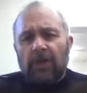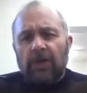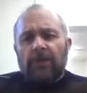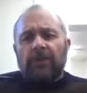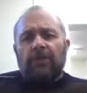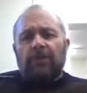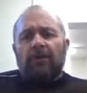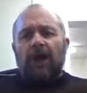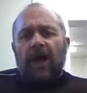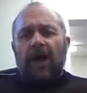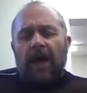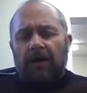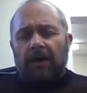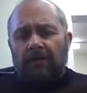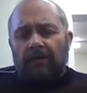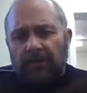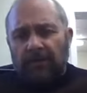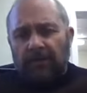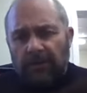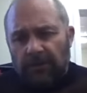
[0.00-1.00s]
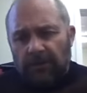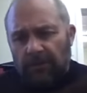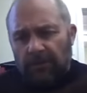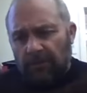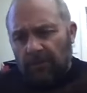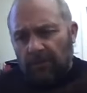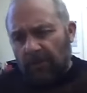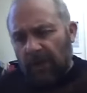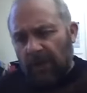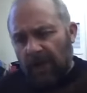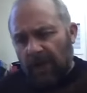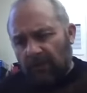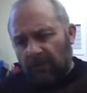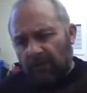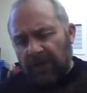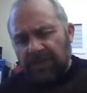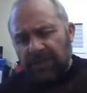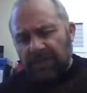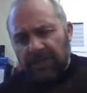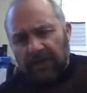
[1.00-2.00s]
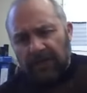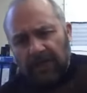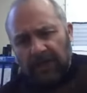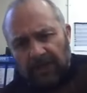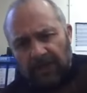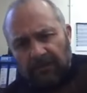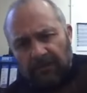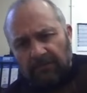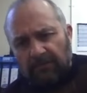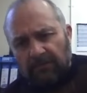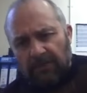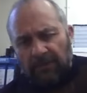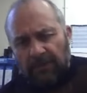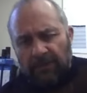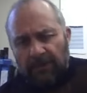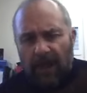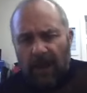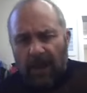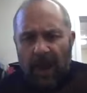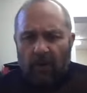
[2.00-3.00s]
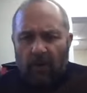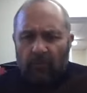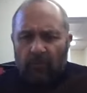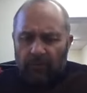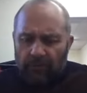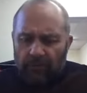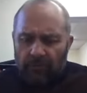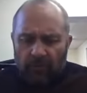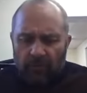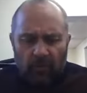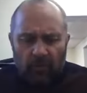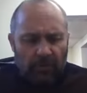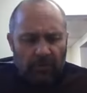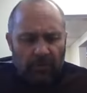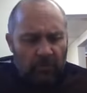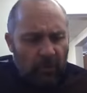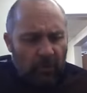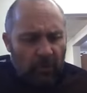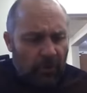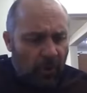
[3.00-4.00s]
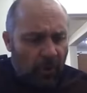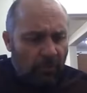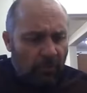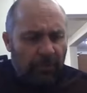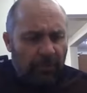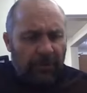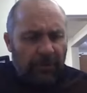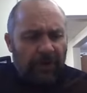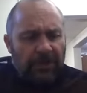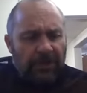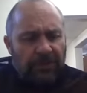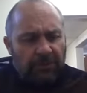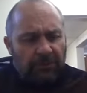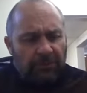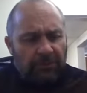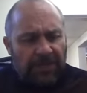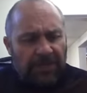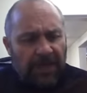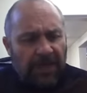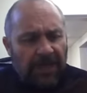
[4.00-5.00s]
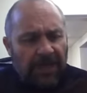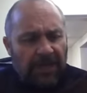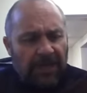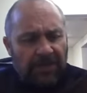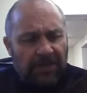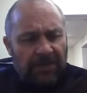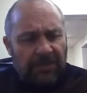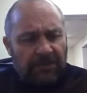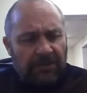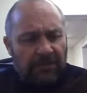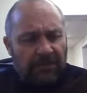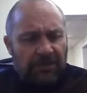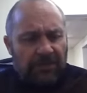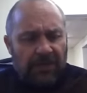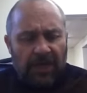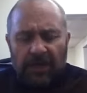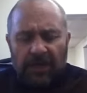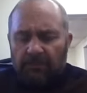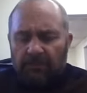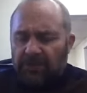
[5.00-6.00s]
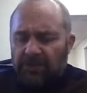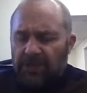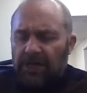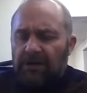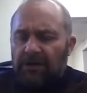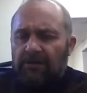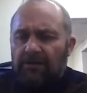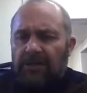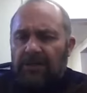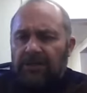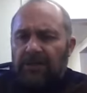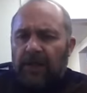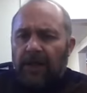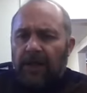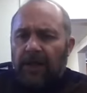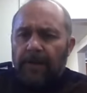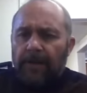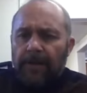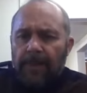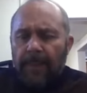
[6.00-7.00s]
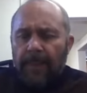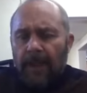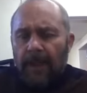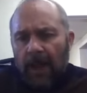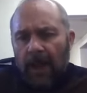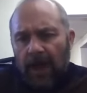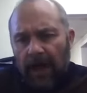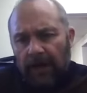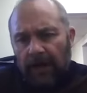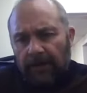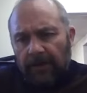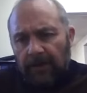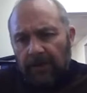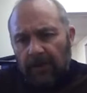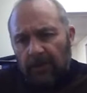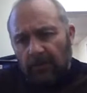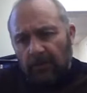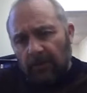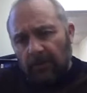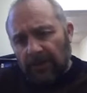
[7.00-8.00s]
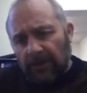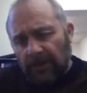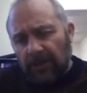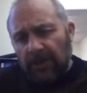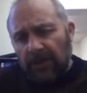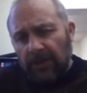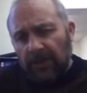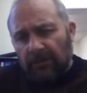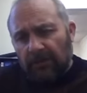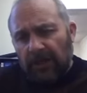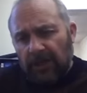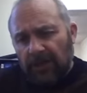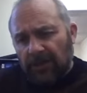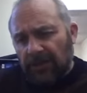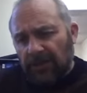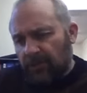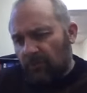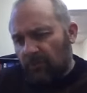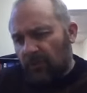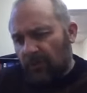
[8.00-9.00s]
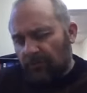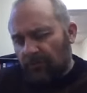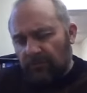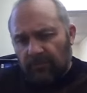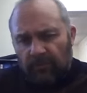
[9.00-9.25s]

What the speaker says: there are increasingly now, there are more and more companies who are taking the scheme seriously, and they do actually look into what